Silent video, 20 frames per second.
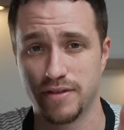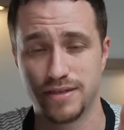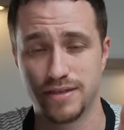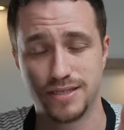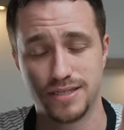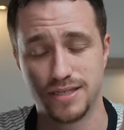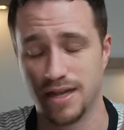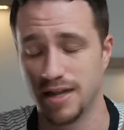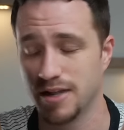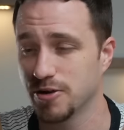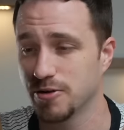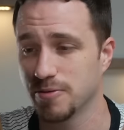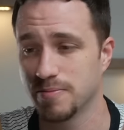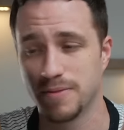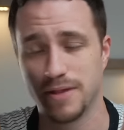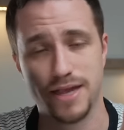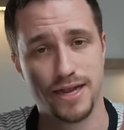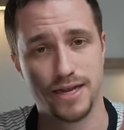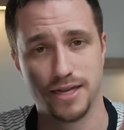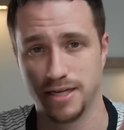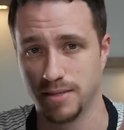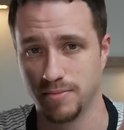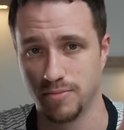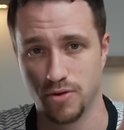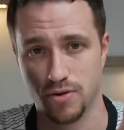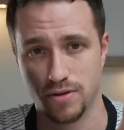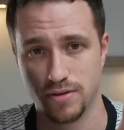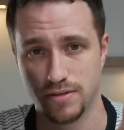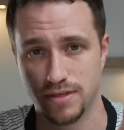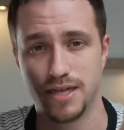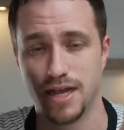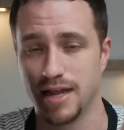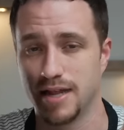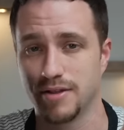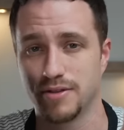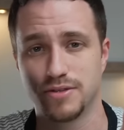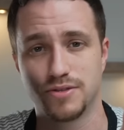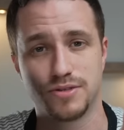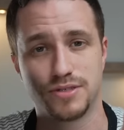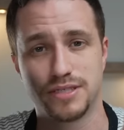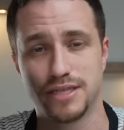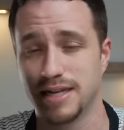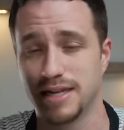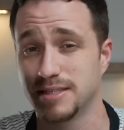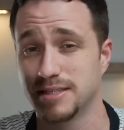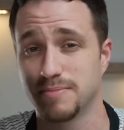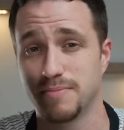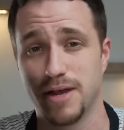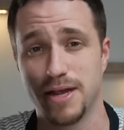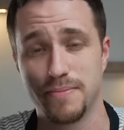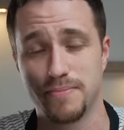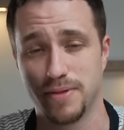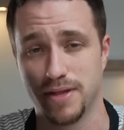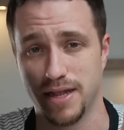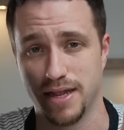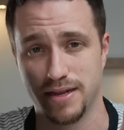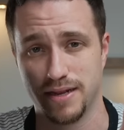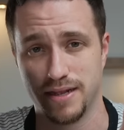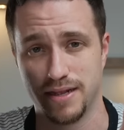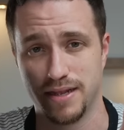It's not your plan anymore. I hear the Lord saying, it's my plan.